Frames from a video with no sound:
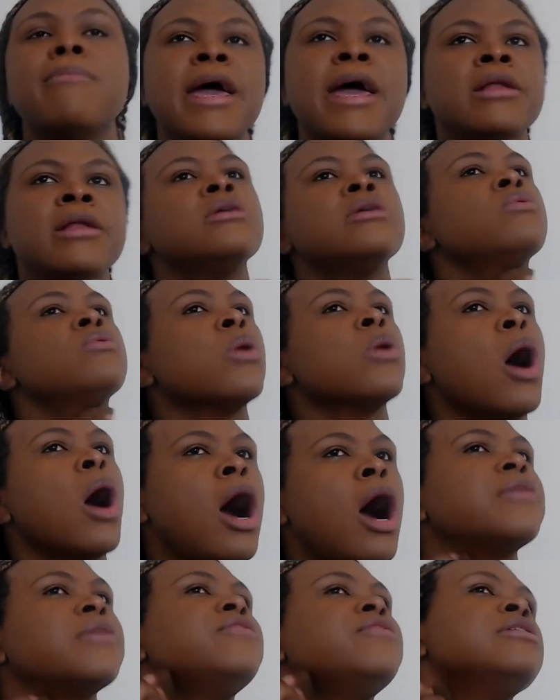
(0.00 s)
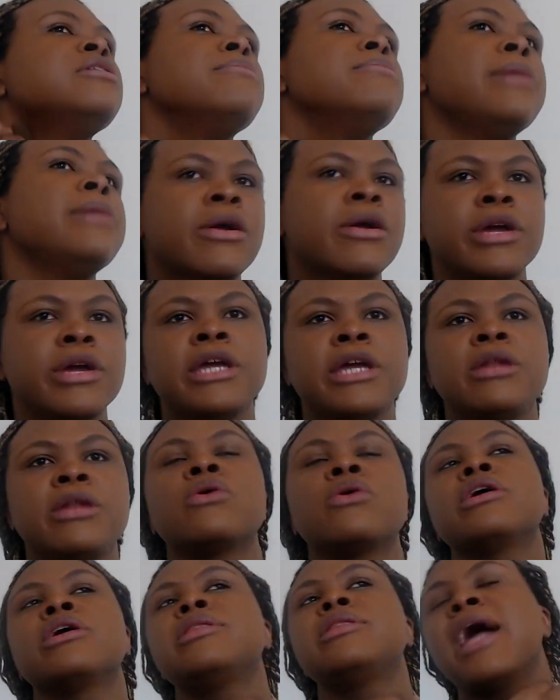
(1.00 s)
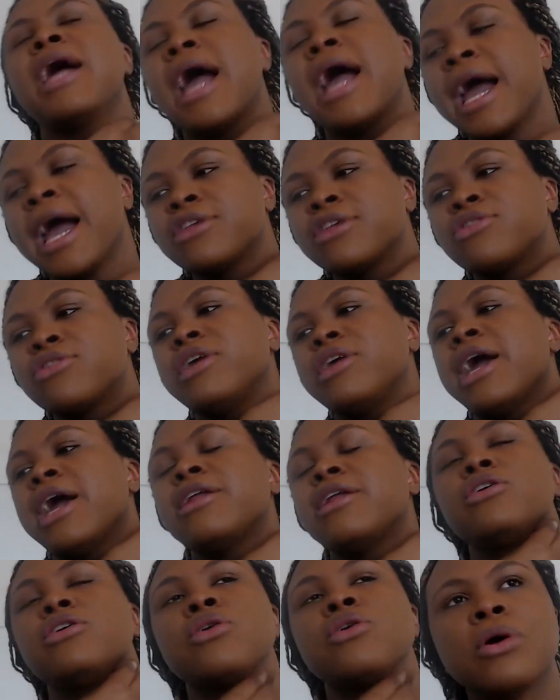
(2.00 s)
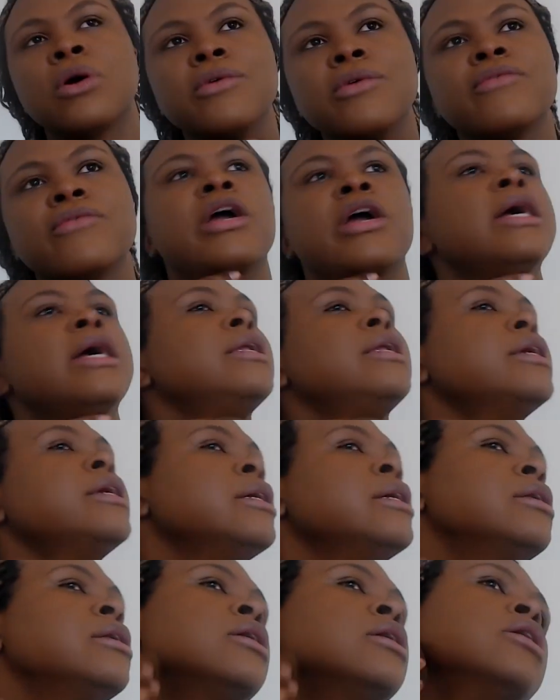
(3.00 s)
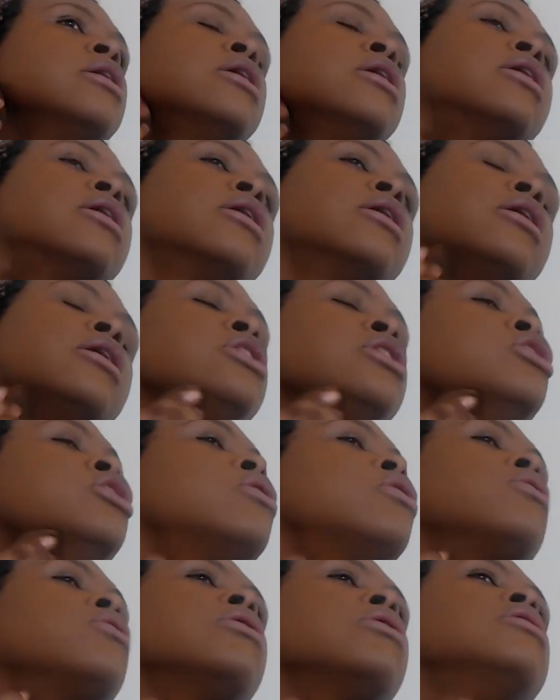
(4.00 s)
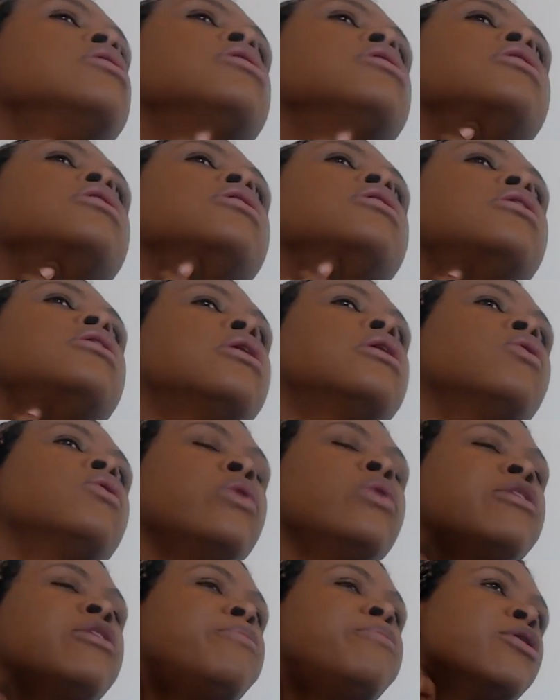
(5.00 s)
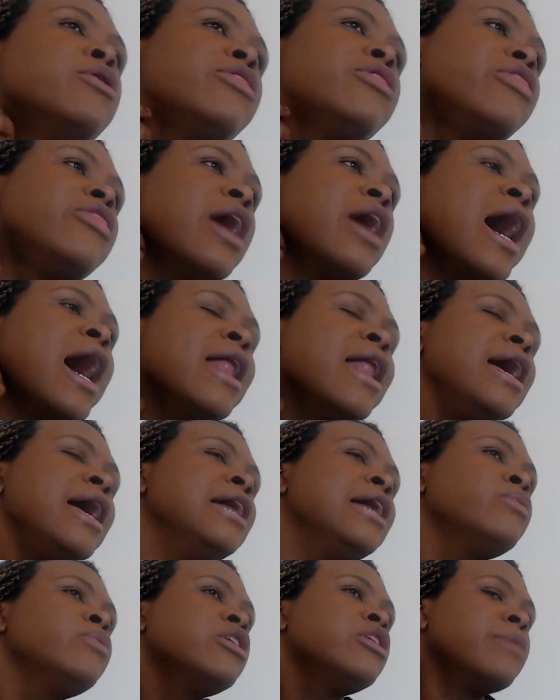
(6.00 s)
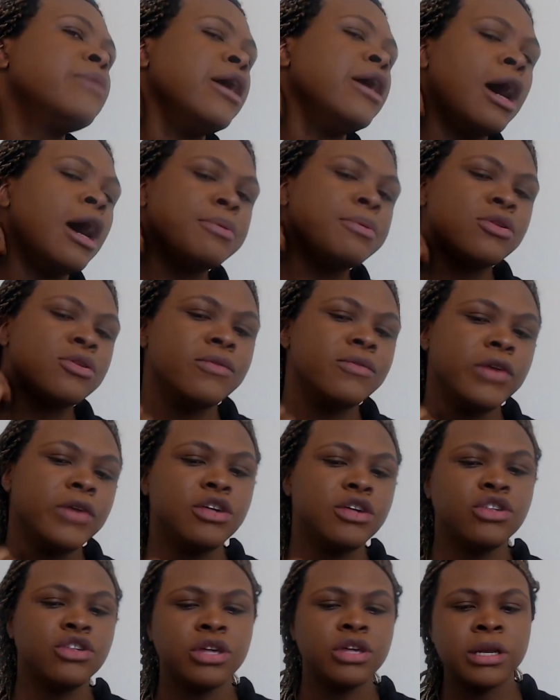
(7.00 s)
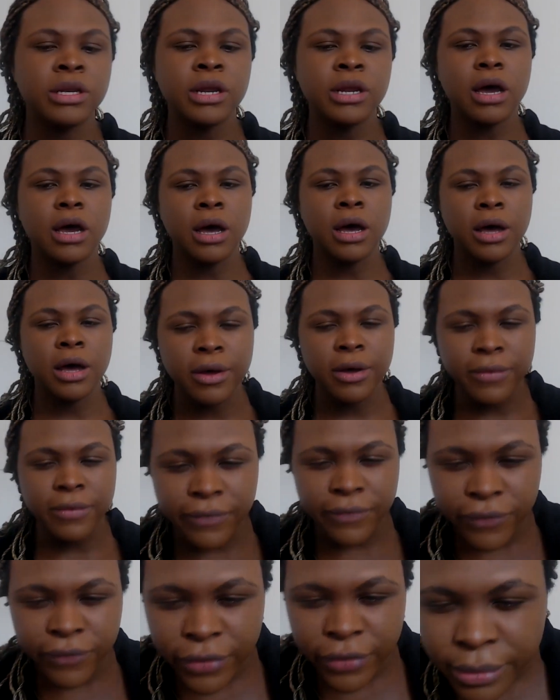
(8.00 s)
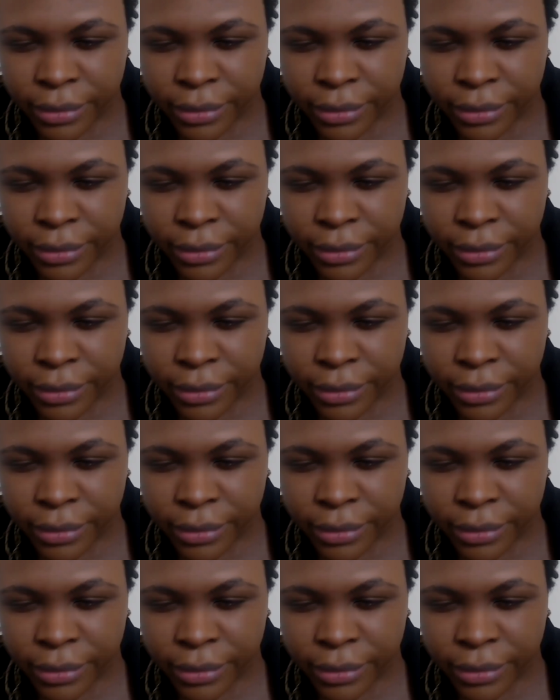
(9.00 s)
men were often married or attached, or they had a girlfriend. And, you know, with both that and with my observation of,